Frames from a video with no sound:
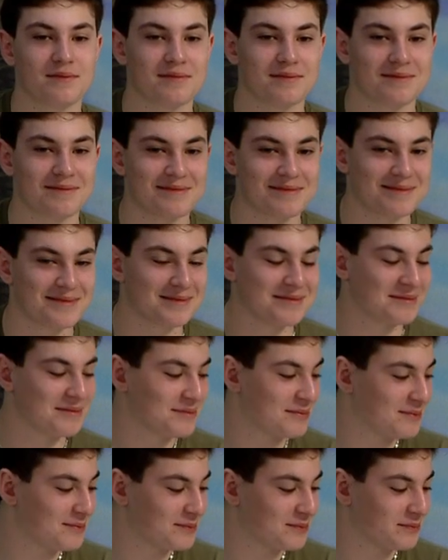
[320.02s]

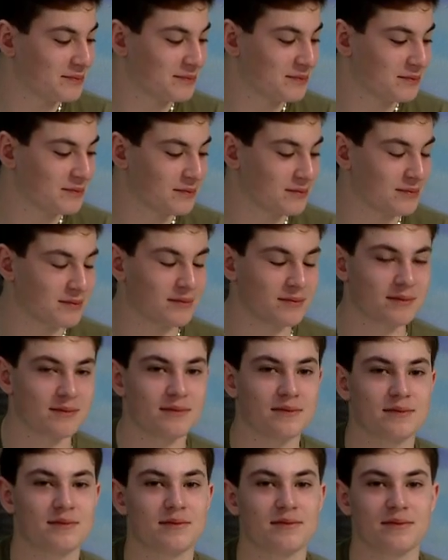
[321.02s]

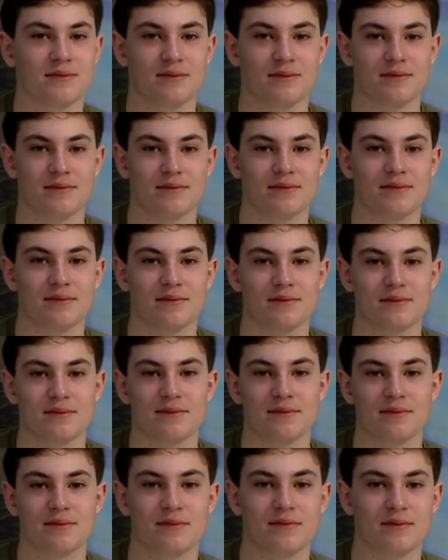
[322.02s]

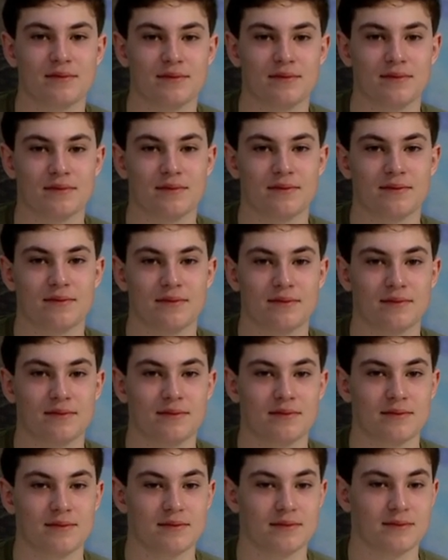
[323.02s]

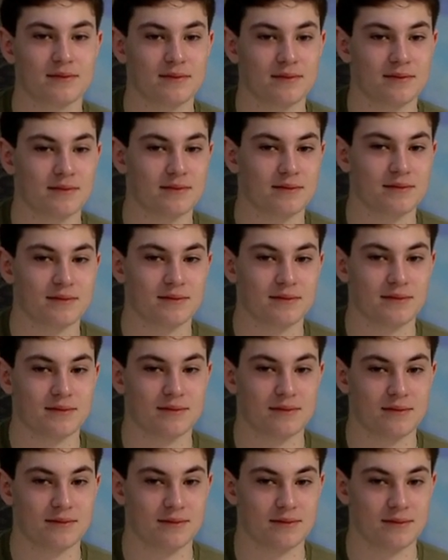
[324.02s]

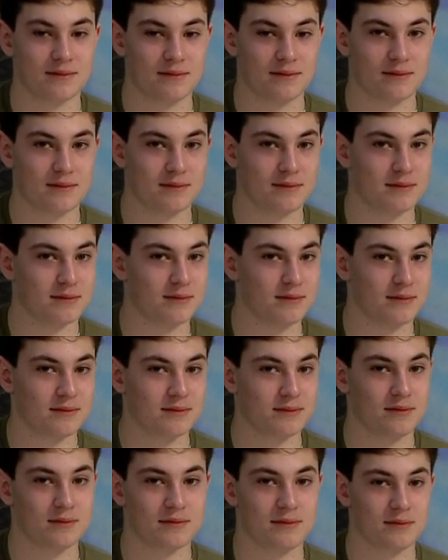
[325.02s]

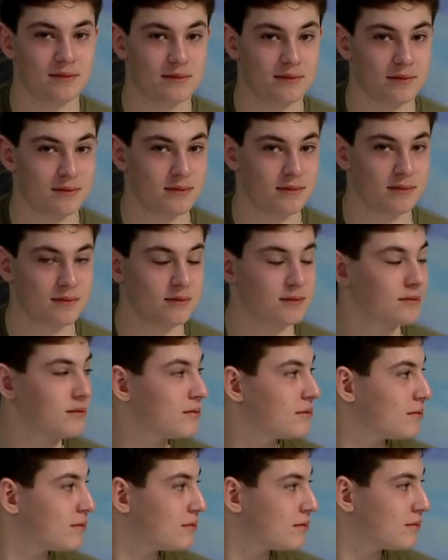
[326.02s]

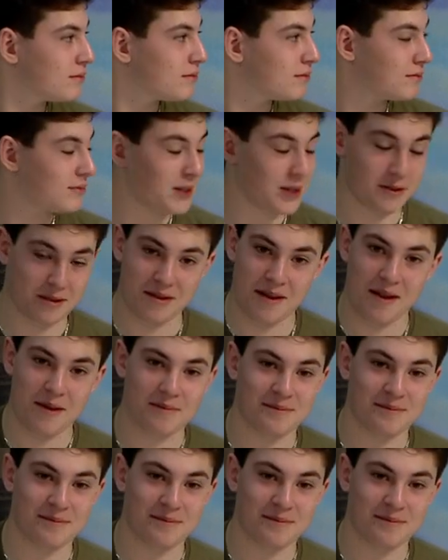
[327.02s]
[no speech]